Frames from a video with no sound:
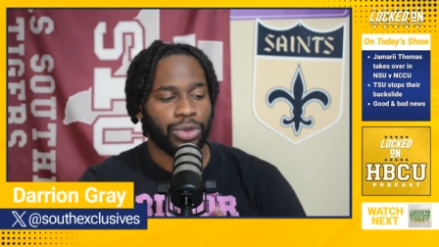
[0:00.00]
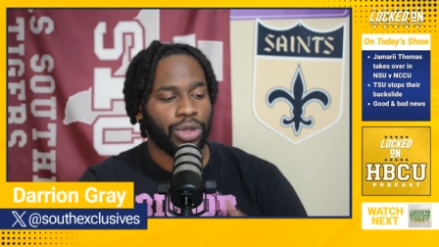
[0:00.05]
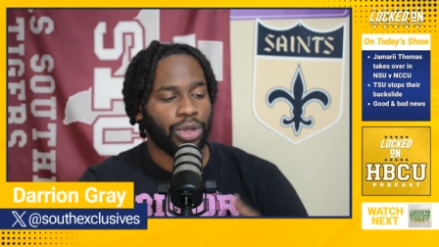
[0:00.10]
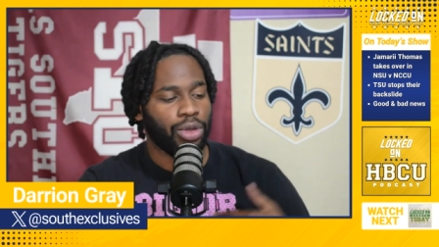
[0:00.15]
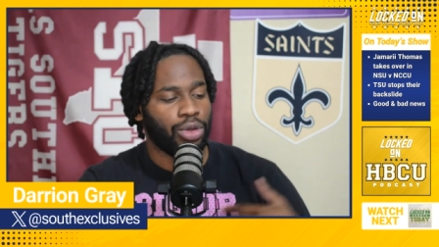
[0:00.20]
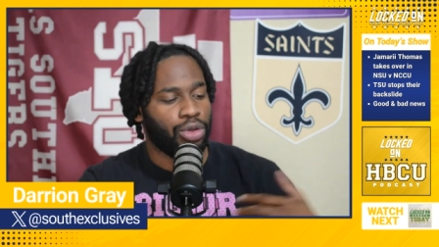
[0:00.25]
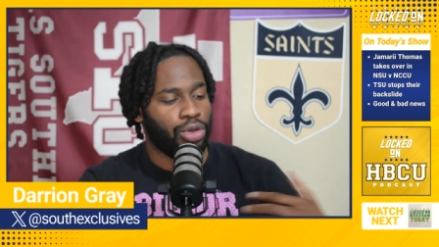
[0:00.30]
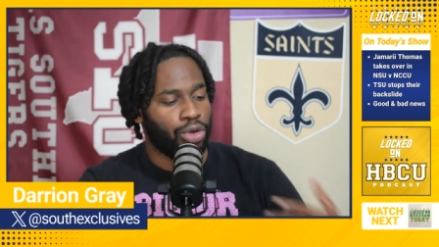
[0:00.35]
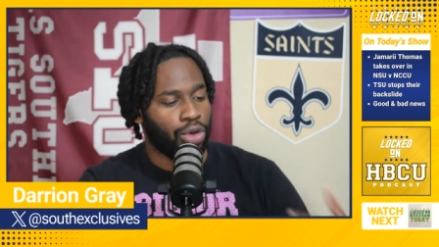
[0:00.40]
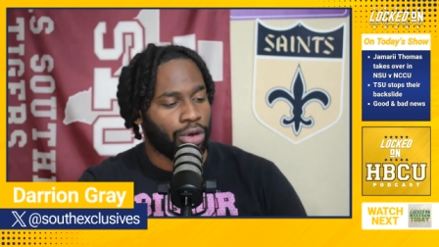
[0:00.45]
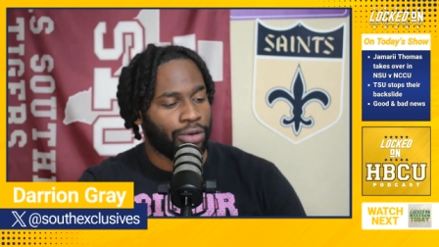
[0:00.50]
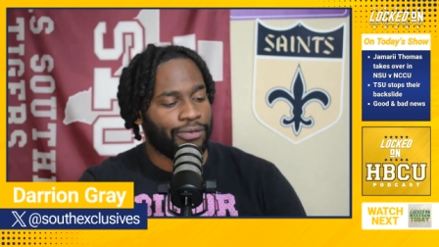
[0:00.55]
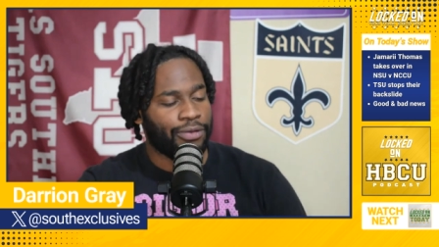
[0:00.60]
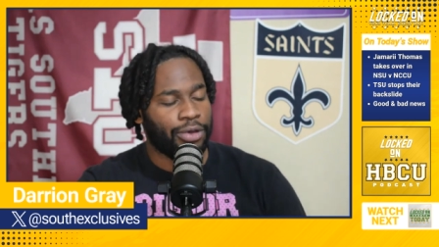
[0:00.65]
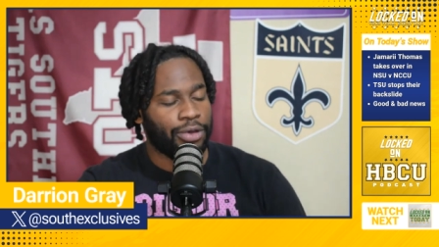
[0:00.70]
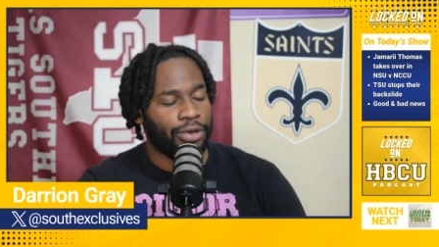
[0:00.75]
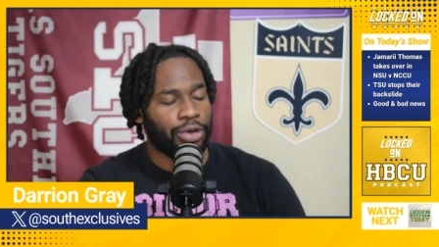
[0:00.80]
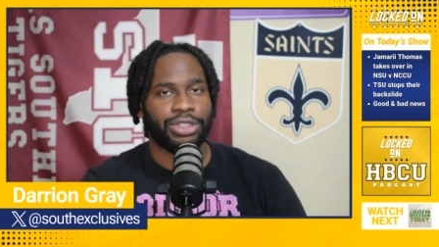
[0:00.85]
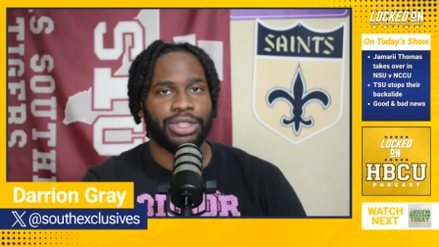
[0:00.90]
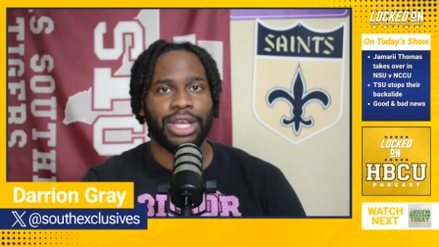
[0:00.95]

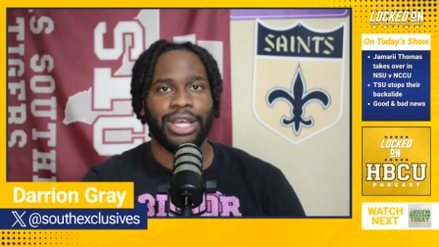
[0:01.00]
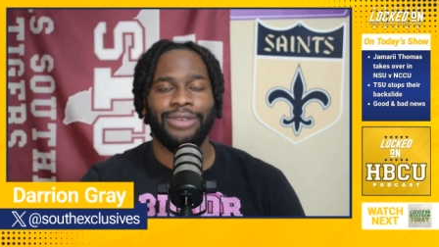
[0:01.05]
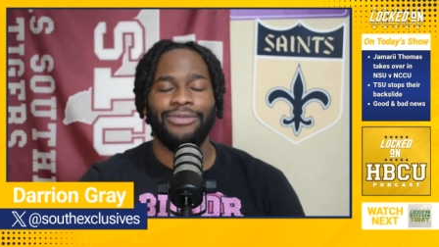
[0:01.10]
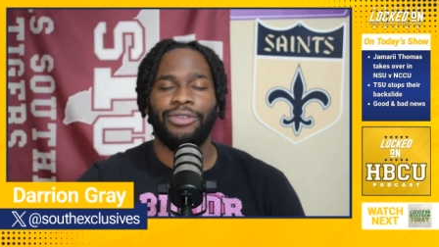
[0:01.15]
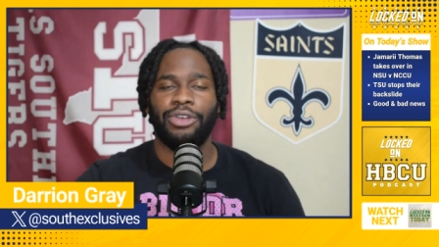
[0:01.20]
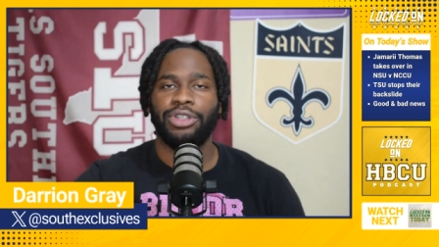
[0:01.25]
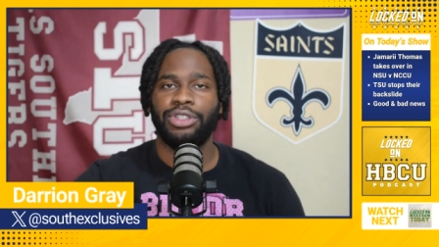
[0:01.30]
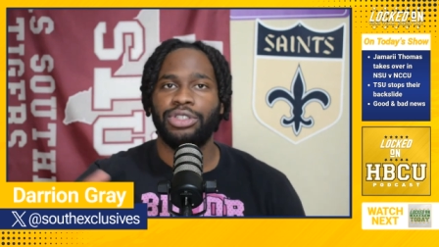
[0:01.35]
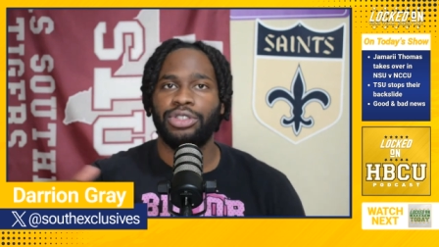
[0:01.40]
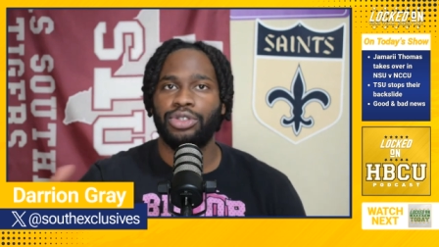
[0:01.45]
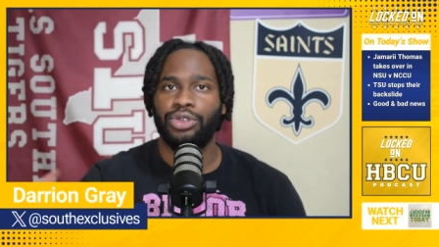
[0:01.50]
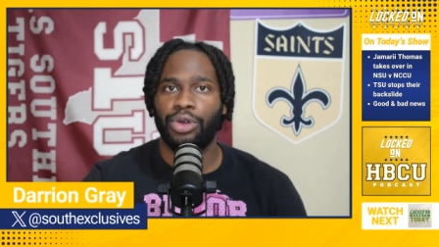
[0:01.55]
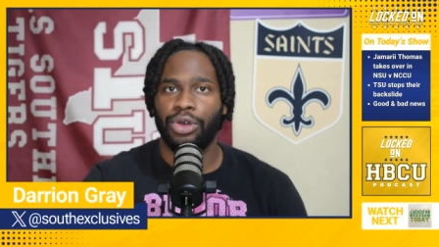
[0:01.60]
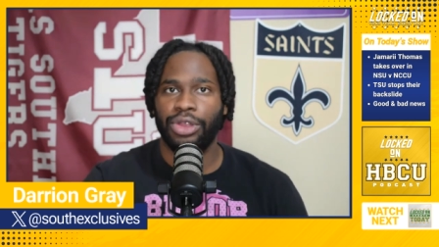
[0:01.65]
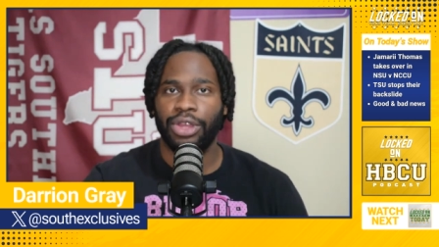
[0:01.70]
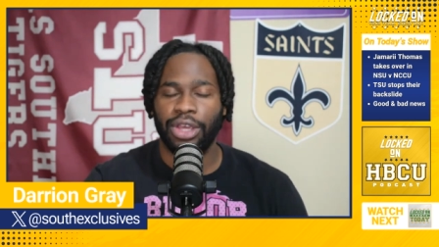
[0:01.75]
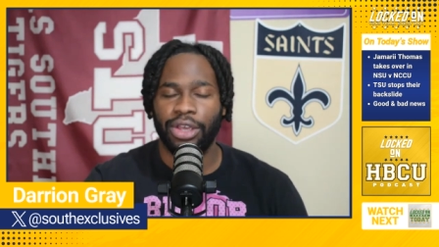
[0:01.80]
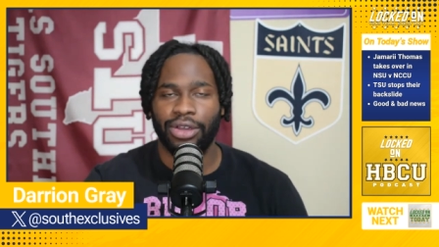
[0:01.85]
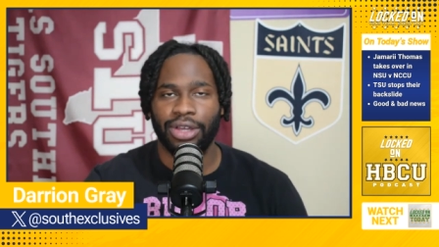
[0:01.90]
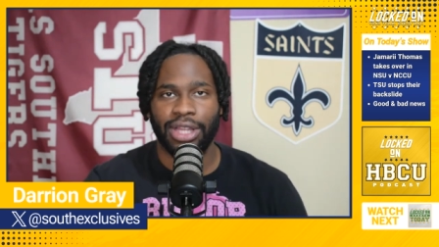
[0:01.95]
Norfolk State versus
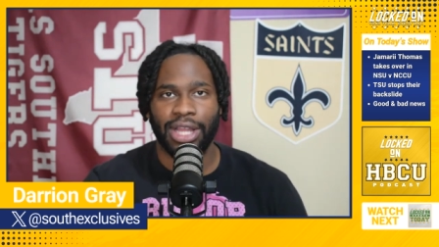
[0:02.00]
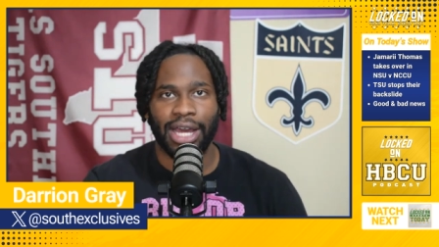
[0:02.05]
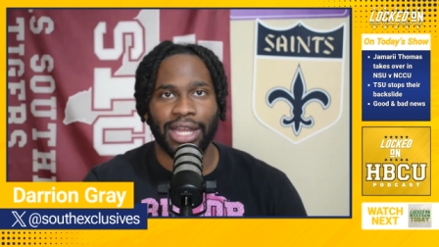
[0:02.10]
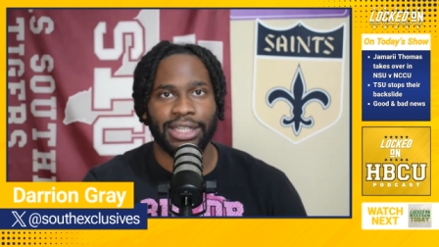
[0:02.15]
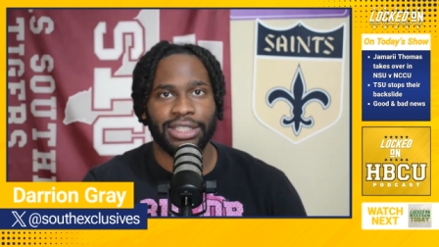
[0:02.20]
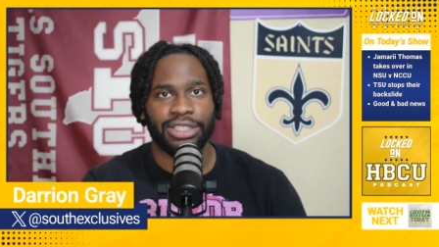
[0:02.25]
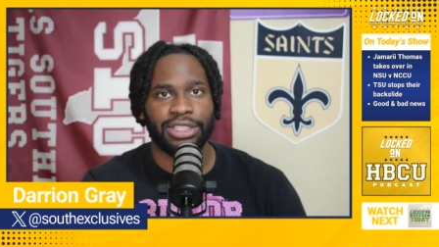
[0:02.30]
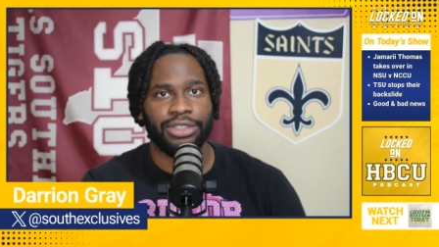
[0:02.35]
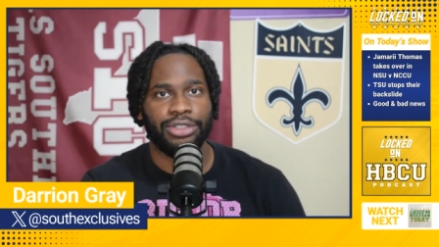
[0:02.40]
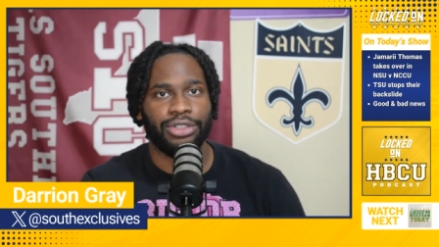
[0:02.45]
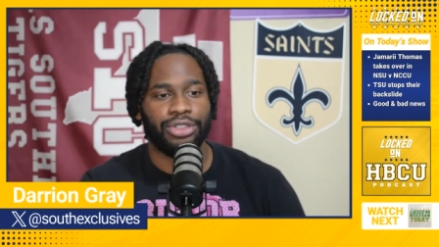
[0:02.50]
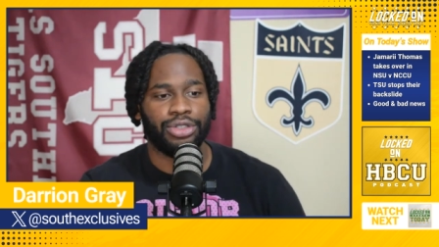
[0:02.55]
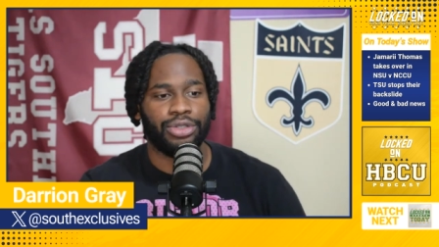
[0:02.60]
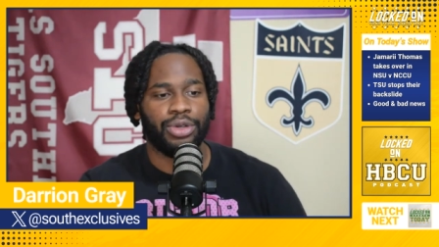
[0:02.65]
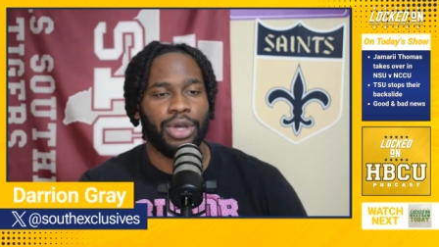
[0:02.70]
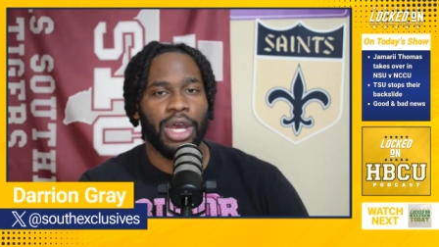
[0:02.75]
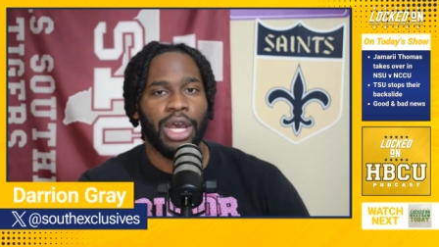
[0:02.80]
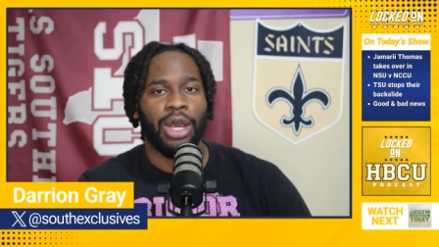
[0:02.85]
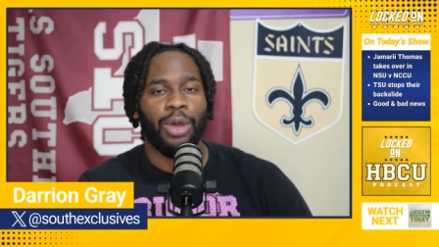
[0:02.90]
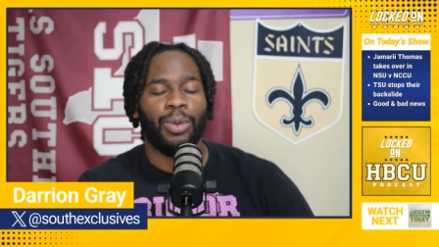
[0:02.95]
North Carolina Central,